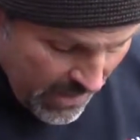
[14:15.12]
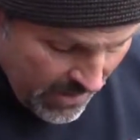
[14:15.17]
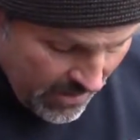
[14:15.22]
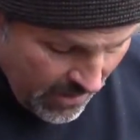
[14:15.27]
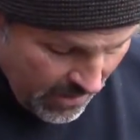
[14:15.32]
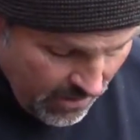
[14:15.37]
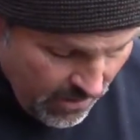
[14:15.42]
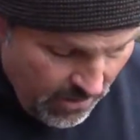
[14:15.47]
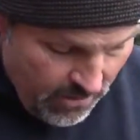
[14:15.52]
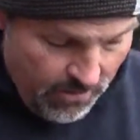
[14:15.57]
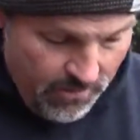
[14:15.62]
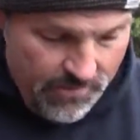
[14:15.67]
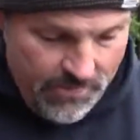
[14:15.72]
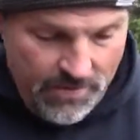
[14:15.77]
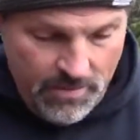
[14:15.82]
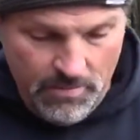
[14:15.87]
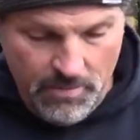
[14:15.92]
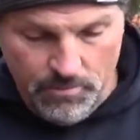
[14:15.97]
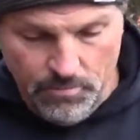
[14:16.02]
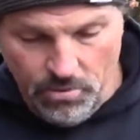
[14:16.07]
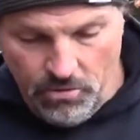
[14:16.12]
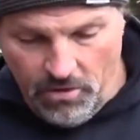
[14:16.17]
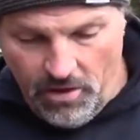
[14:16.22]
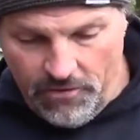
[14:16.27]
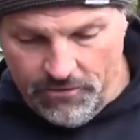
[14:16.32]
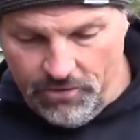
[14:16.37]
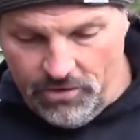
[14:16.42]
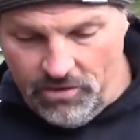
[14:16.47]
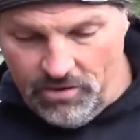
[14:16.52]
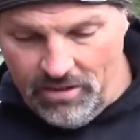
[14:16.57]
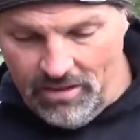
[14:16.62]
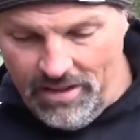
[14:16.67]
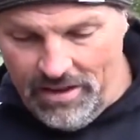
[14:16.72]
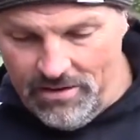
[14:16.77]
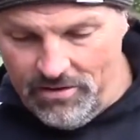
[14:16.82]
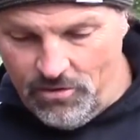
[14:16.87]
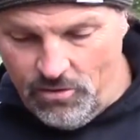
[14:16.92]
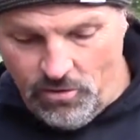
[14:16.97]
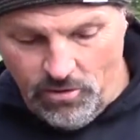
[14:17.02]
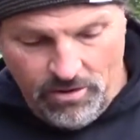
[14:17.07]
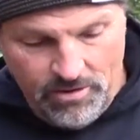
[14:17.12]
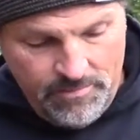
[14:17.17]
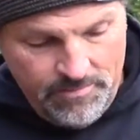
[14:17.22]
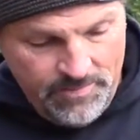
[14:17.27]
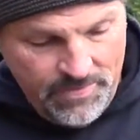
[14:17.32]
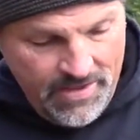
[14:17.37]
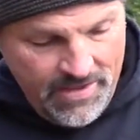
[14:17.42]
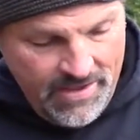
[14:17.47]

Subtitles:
need to do, let me pull off a little lead core,